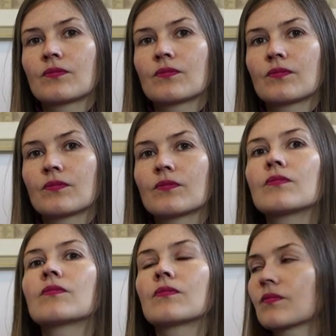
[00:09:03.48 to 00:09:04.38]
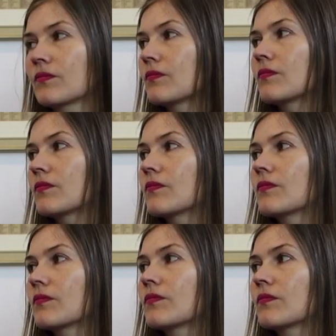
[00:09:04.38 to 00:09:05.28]

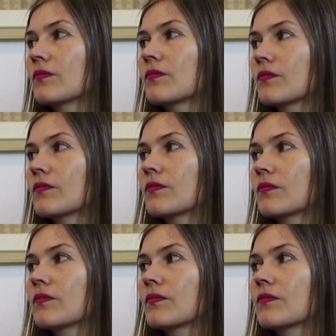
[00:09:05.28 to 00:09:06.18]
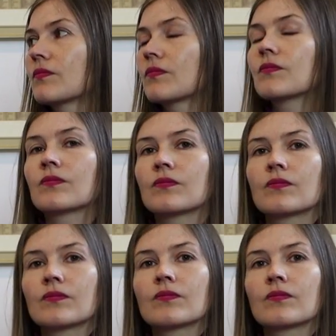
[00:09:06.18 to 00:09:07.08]

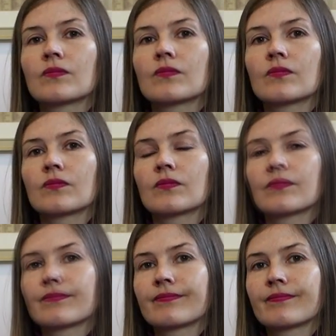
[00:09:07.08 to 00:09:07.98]
This person isn't speaking.